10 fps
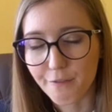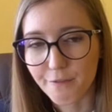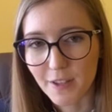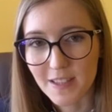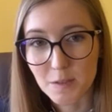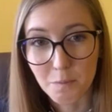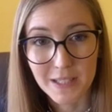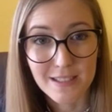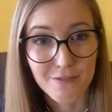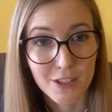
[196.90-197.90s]
with
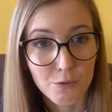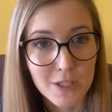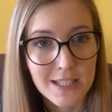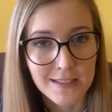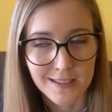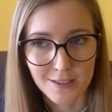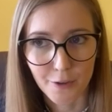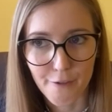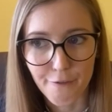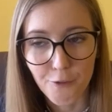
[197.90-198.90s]
specific reasons
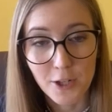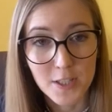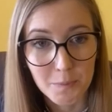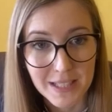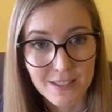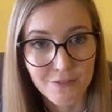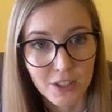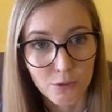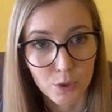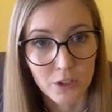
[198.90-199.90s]
or for specific
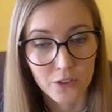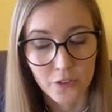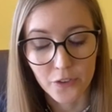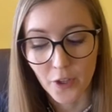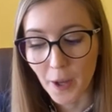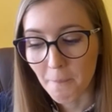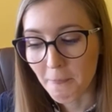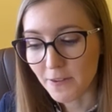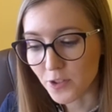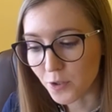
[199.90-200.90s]
reasons.
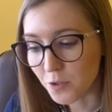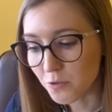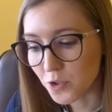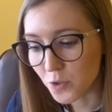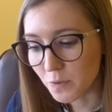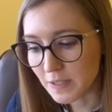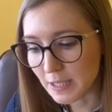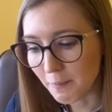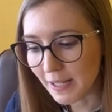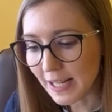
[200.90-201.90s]
So you choose
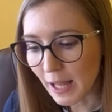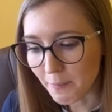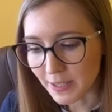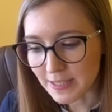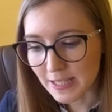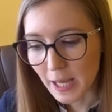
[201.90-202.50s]
some elements